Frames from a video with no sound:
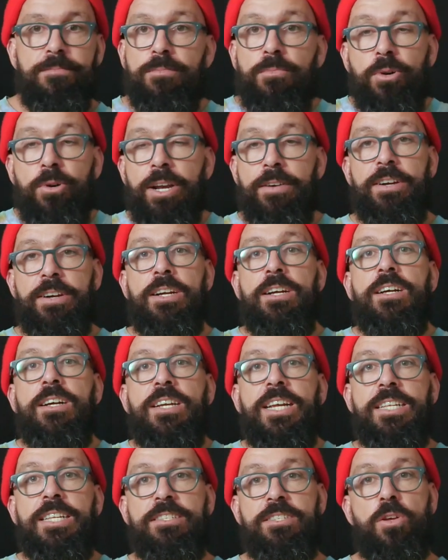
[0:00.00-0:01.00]
Whatever,
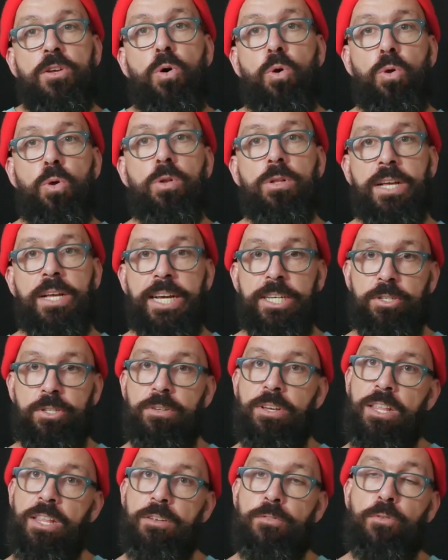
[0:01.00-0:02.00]
let's all get
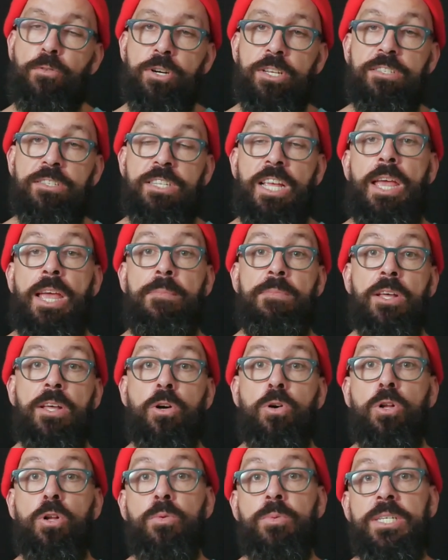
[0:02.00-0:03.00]
together for the same. The
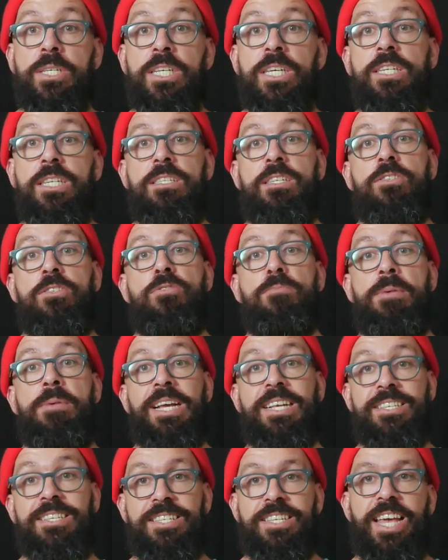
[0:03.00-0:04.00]
goal with this is to
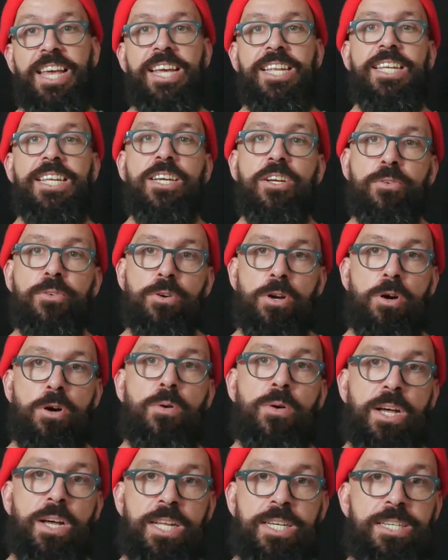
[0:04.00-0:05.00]
make skating
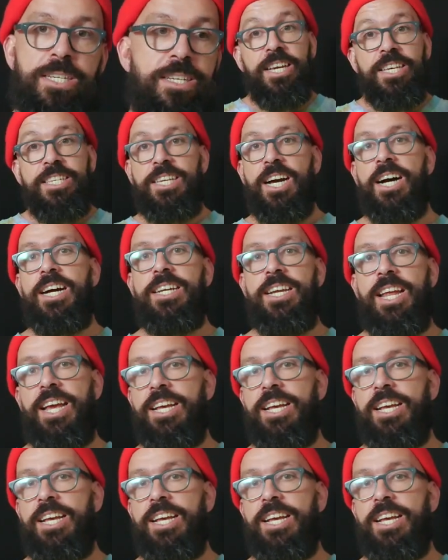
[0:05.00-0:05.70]
grow, and Jan